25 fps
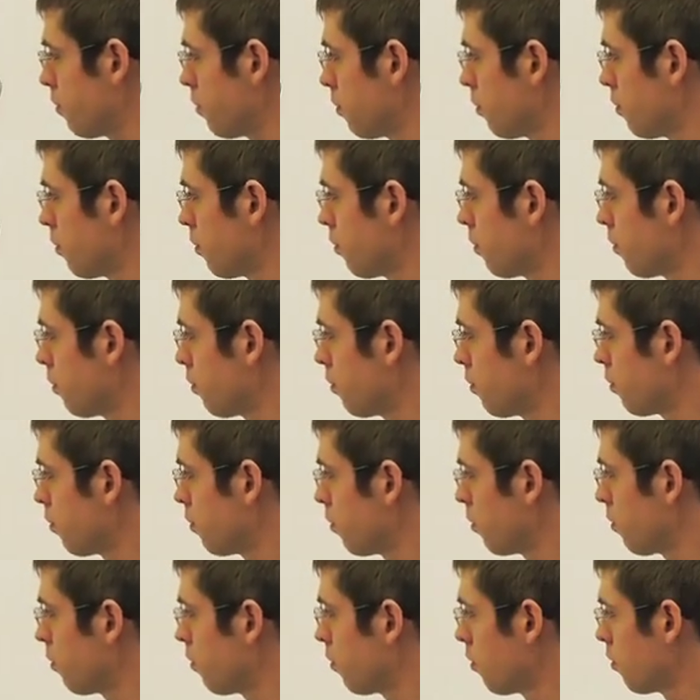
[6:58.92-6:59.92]

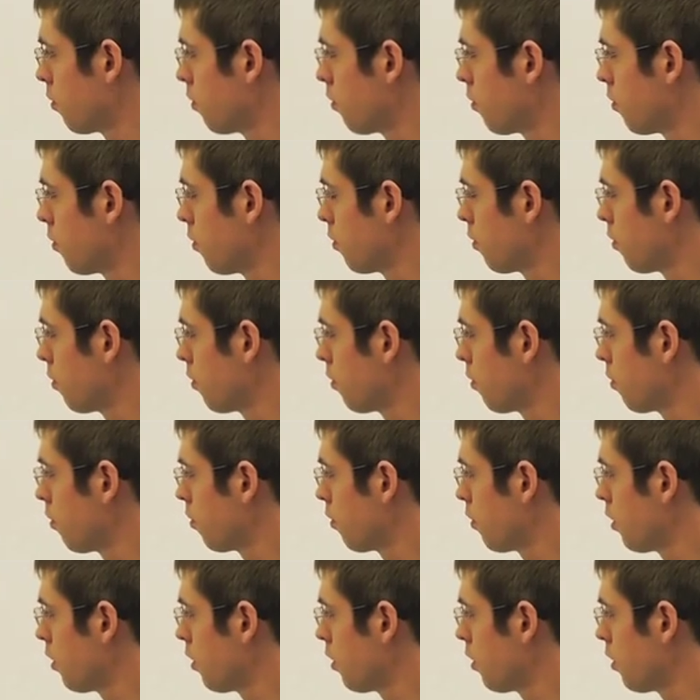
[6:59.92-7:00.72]
Nothing is said.